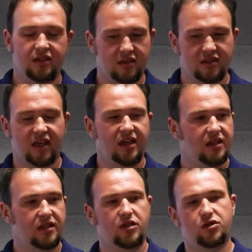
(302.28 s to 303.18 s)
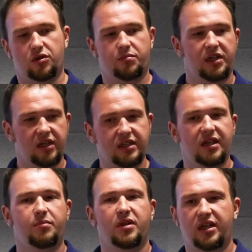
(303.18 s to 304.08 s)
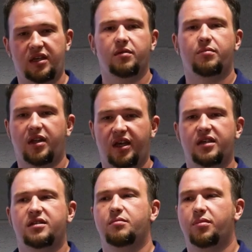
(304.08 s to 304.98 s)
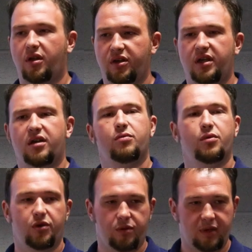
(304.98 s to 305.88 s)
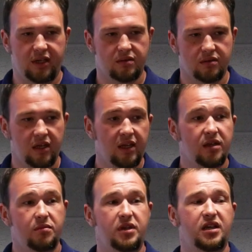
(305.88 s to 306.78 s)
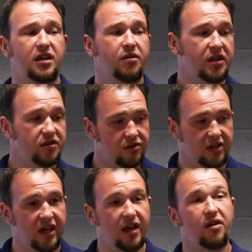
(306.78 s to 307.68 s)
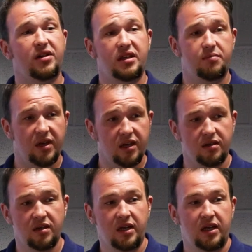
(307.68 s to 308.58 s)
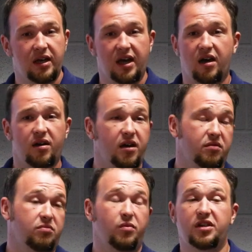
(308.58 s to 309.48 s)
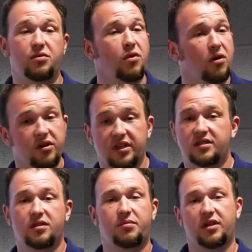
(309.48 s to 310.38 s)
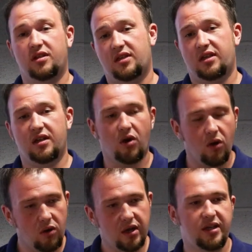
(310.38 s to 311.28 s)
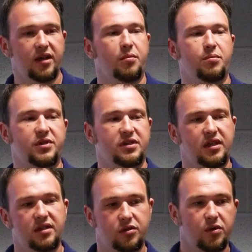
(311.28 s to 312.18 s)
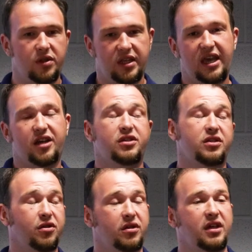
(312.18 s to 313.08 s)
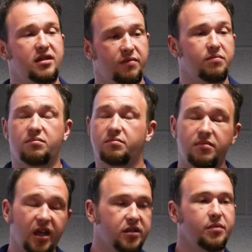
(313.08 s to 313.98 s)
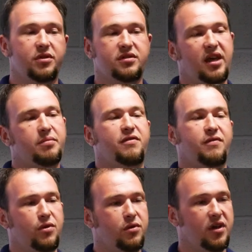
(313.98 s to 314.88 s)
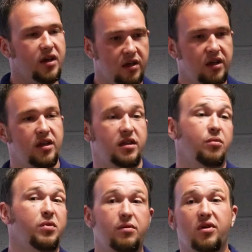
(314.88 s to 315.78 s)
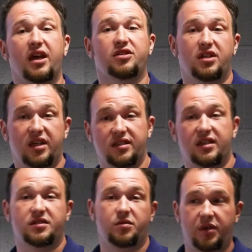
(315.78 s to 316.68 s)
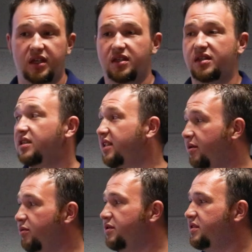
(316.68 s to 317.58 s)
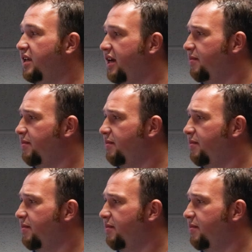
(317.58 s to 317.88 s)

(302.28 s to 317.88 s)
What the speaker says: society should be a AA compliant employer and workplace, meaning our intranet, our email, when you walk into the building, it all encompassing, so they actually took it multiple steps further than we were actually anticipating, and that was